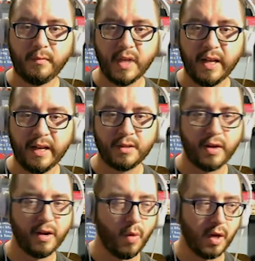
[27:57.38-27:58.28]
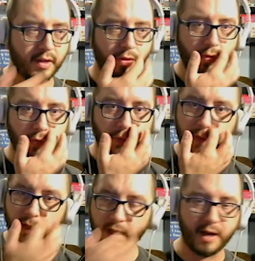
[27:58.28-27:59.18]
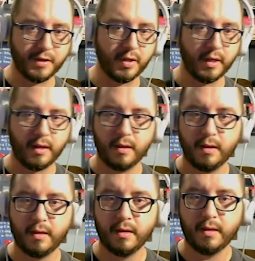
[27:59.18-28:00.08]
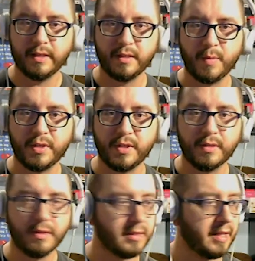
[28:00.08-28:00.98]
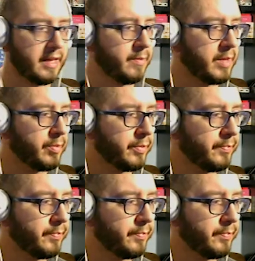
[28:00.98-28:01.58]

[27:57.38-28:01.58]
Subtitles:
And I'll try to walk you through the logic as much as I am able.